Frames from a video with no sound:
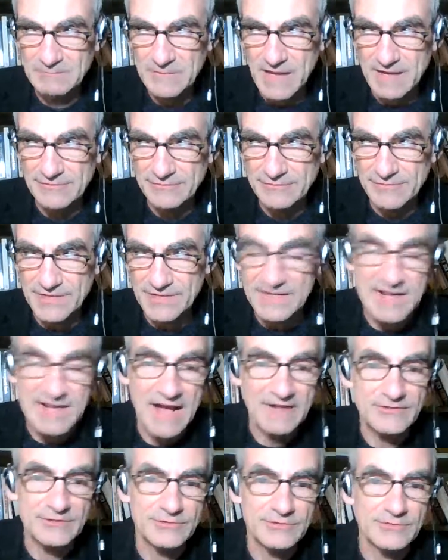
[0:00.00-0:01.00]
kind of
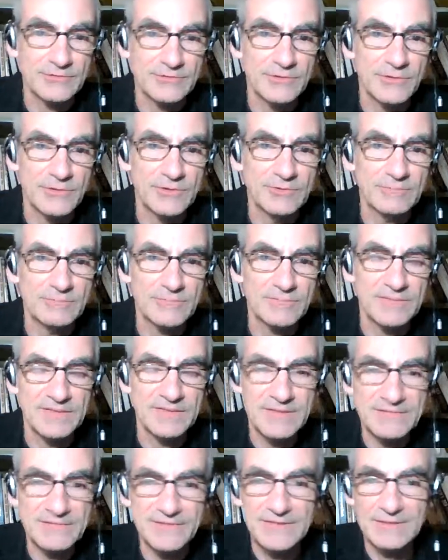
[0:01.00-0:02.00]
reenacting or, or
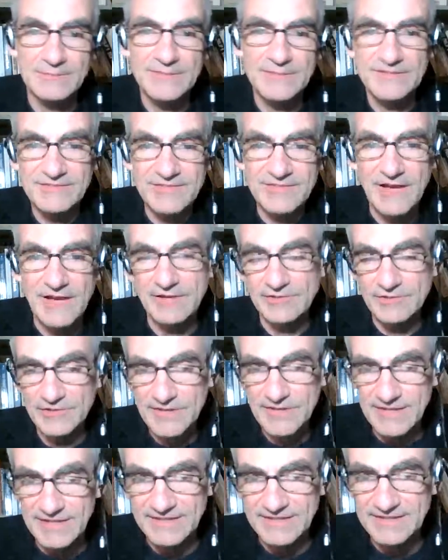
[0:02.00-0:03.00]
living them inside your
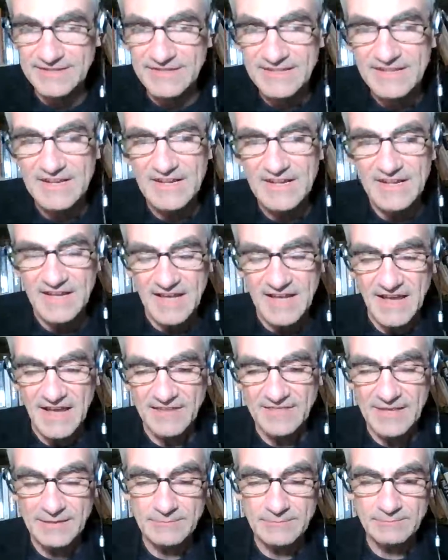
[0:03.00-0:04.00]
head
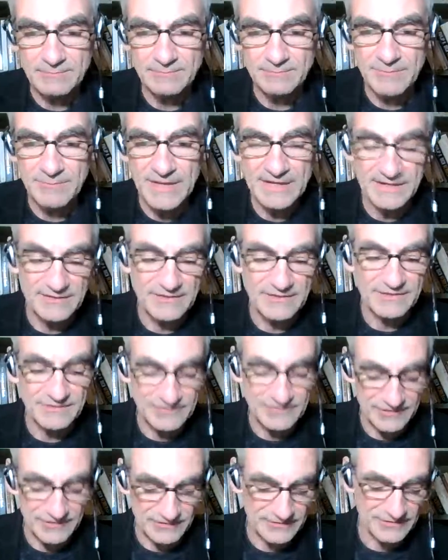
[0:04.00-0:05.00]
and then making the
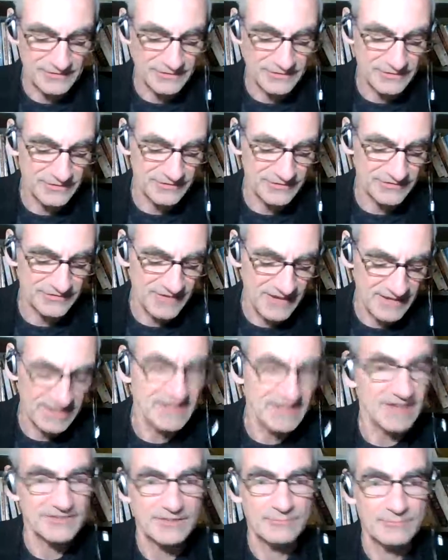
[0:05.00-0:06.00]
decision to say
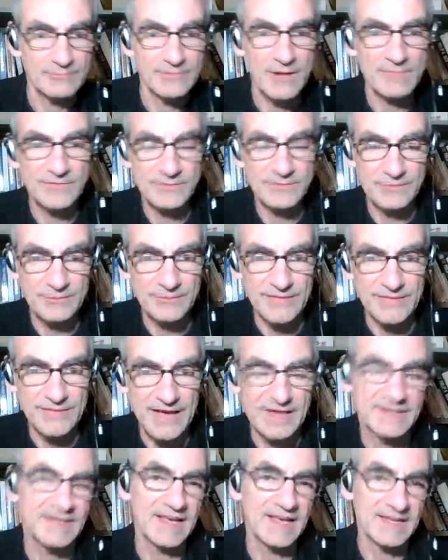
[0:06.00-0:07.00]
yes i'm comfortable with
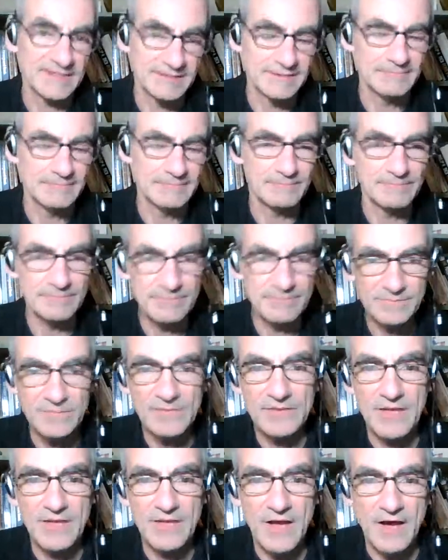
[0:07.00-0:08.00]
that and
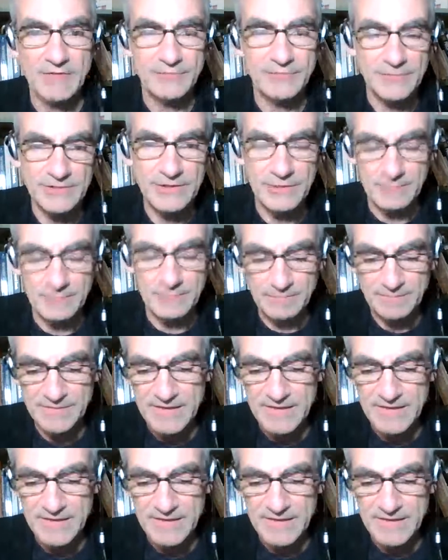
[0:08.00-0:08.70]
off we go